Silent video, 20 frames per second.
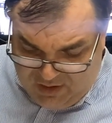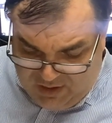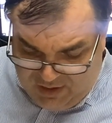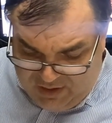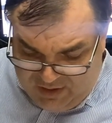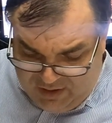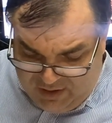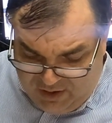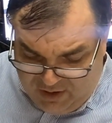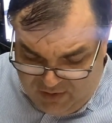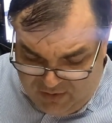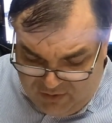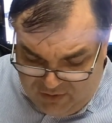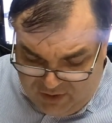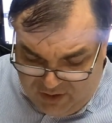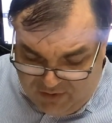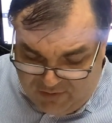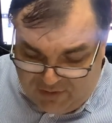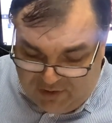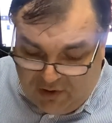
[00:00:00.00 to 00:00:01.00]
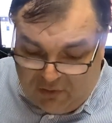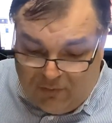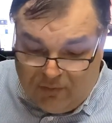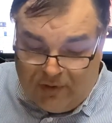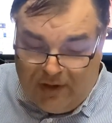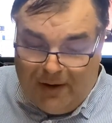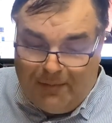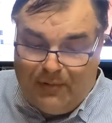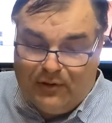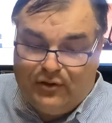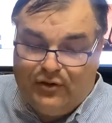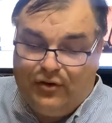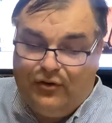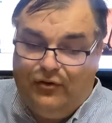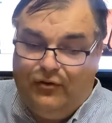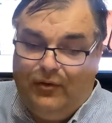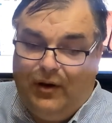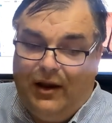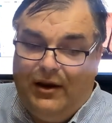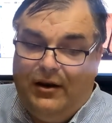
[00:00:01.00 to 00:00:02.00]
I know you're going
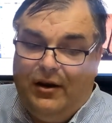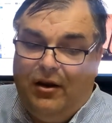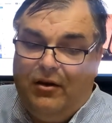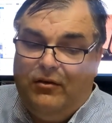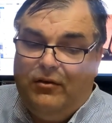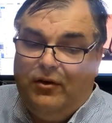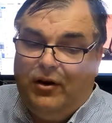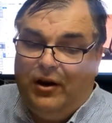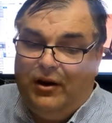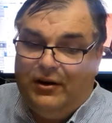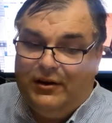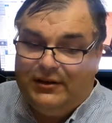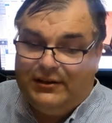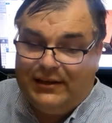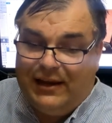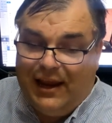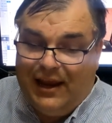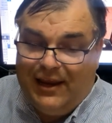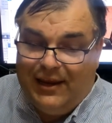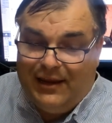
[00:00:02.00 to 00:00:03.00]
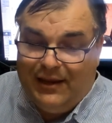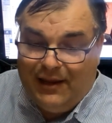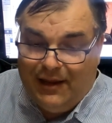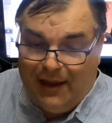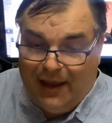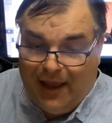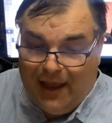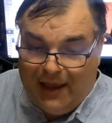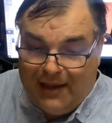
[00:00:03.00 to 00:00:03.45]
to say